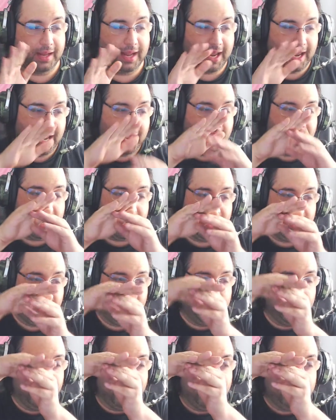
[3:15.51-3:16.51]
And
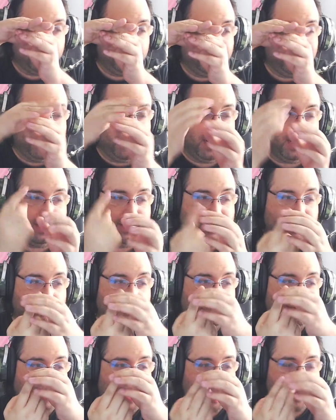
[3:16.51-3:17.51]
thus, because it
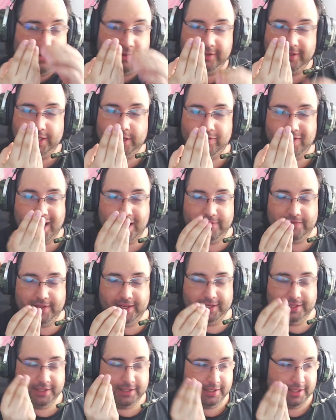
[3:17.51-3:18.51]
failed, you have
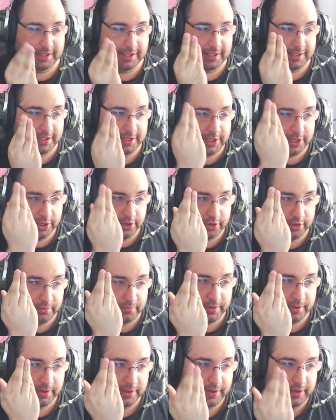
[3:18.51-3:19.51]
this
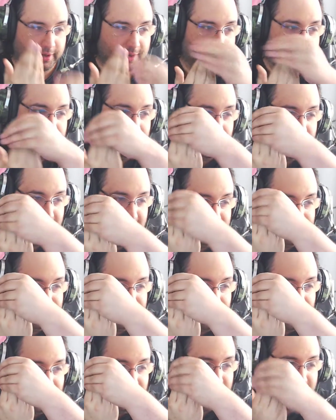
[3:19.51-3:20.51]
tube
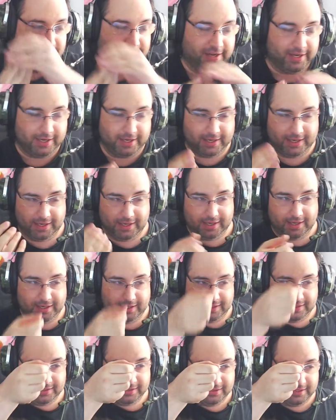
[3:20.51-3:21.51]
inside of
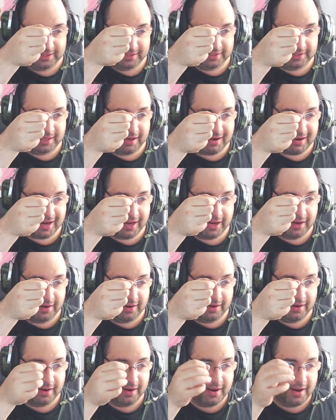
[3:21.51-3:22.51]
a socket.
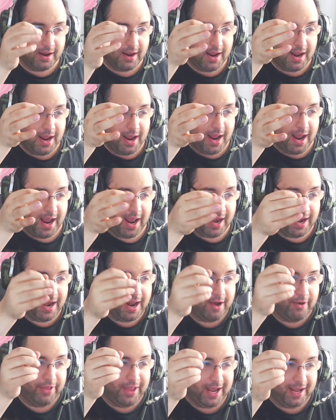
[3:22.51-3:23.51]
And
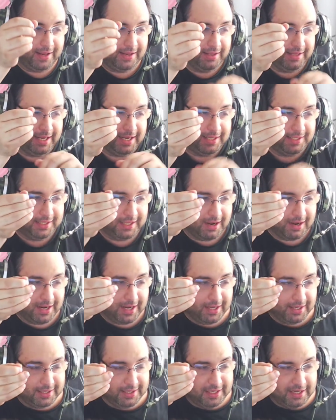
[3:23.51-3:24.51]
now that
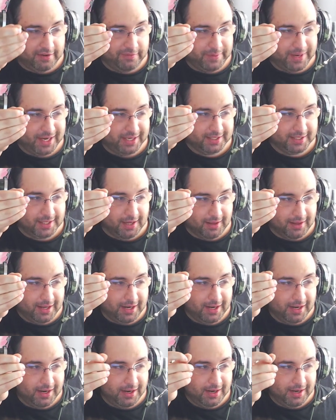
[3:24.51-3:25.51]
socket, instead of being
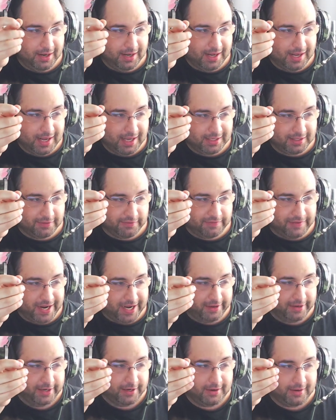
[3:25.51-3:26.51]
solid, has a
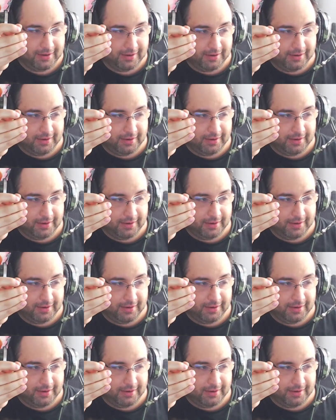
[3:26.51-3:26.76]
failure.